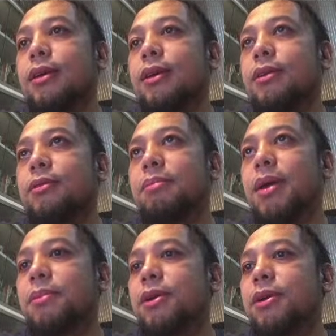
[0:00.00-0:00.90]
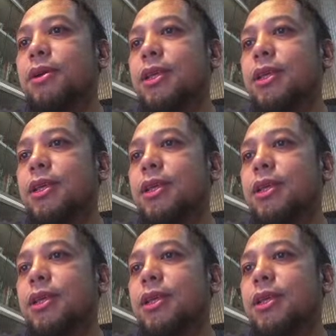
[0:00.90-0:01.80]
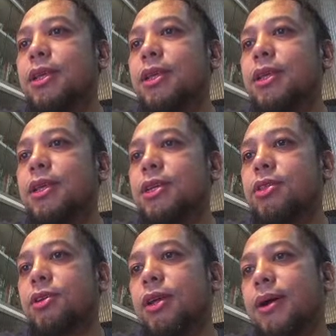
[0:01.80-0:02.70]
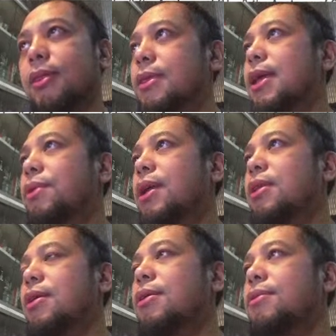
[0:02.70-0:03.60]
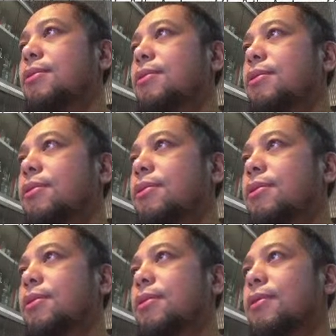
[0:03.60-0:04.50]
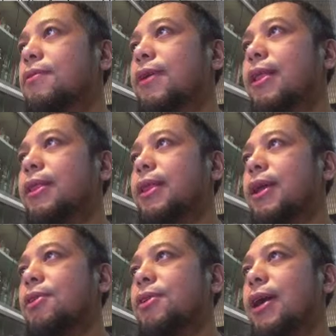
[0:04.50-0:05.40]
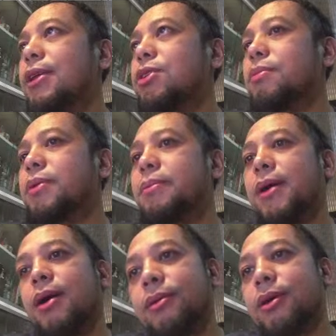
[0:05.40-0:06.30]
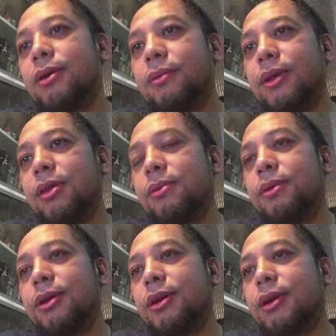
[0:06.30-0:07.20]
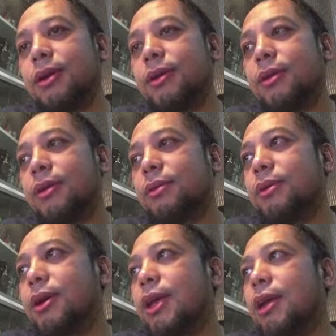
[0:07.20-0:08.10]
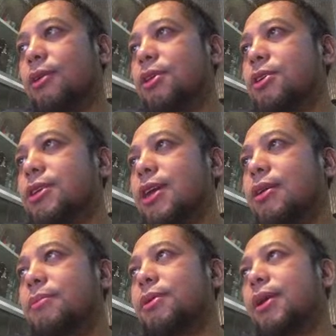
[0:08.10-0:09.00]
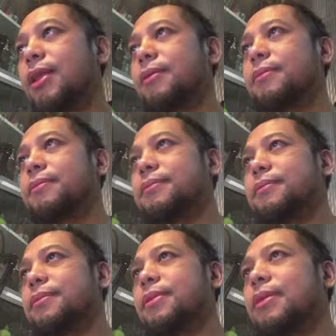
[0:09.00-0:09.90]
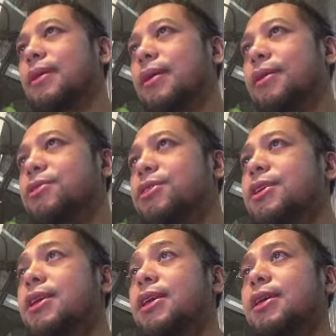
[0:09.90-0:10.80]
remember this story about this day when you felt like you had a superpower when you were working on your second brain. You see,